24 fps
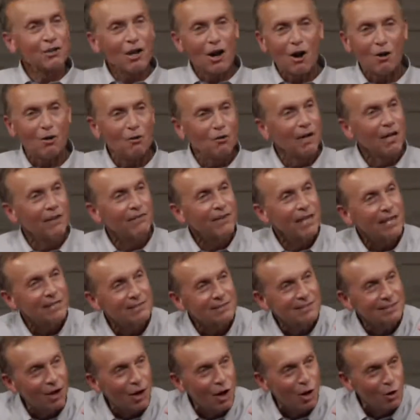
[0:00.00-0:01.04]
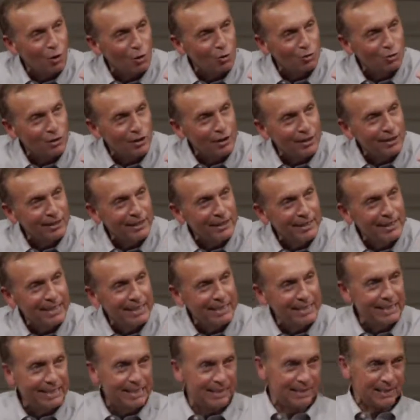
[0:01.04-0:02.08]
Y'all, that's called
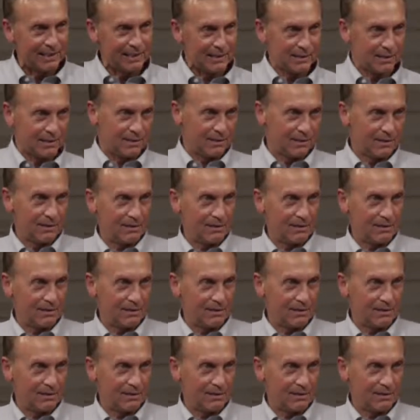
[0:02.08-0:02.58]
needy.